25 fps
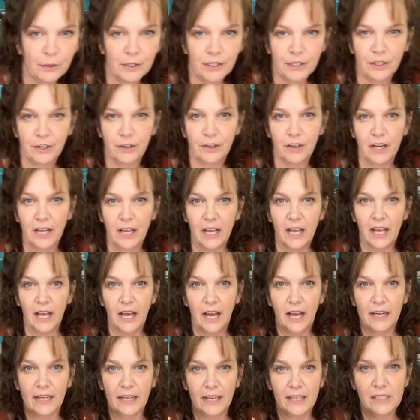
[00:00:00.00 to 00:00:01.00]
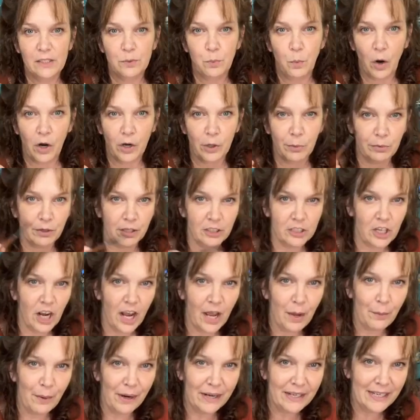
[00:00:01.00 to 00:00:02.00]
good one here. A nice water brush.
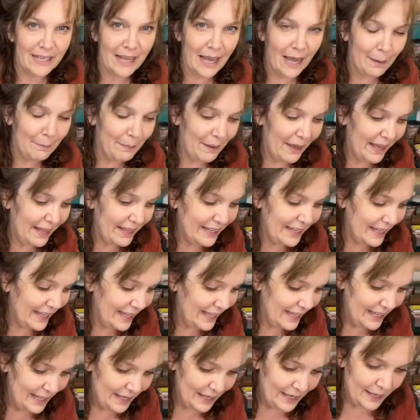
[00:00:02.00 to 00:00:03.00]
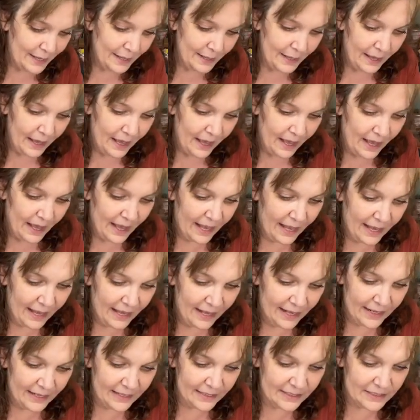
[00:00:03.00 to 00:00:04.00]
Hi, Wendy. Hi, Peggy.
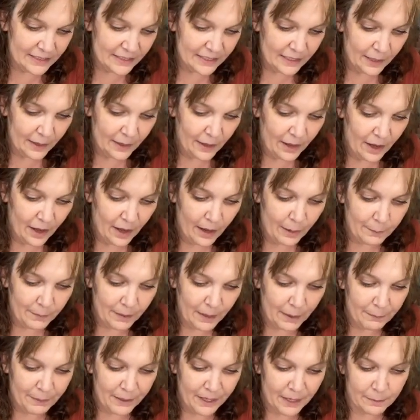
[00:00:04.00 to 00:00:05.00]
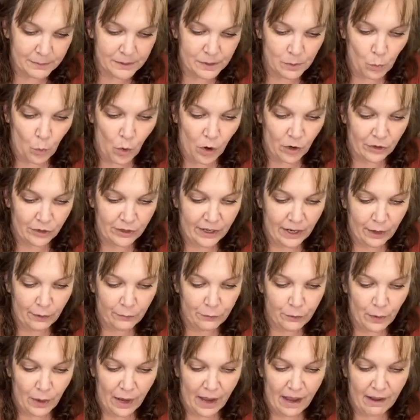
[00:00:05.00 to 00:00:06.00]
And I'm going to pick up some water.
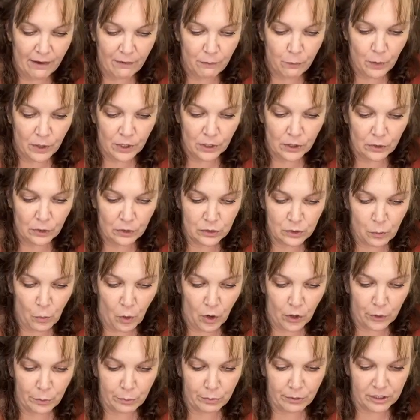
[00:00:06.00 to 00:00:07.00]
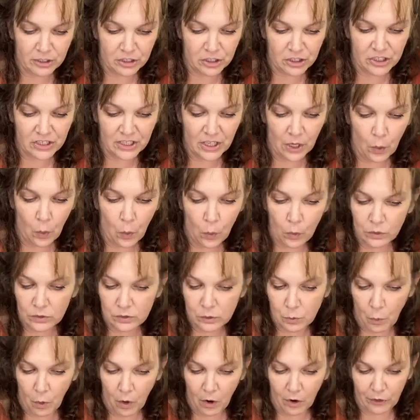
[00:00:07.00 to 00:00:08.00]
Now, if you have one of those water brushes that
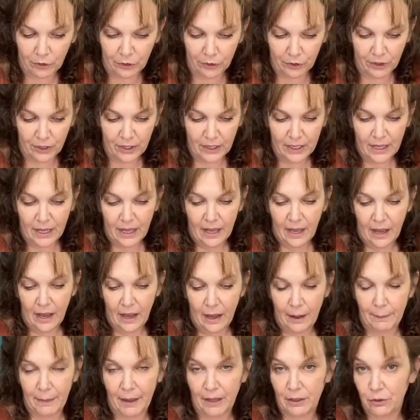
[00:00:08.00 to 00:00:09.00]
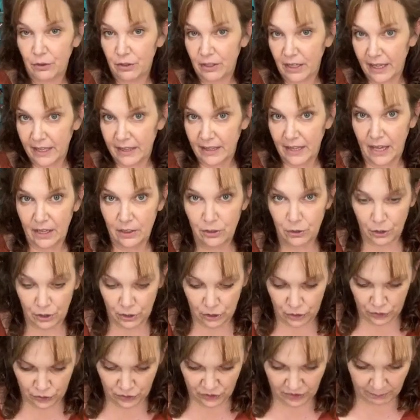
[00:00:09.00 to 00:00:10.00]
holds water and you like that, you
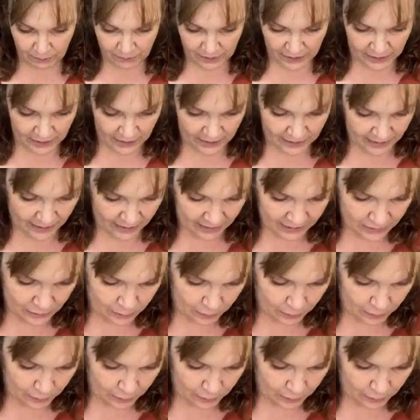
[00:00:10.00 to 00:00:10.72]
can use something like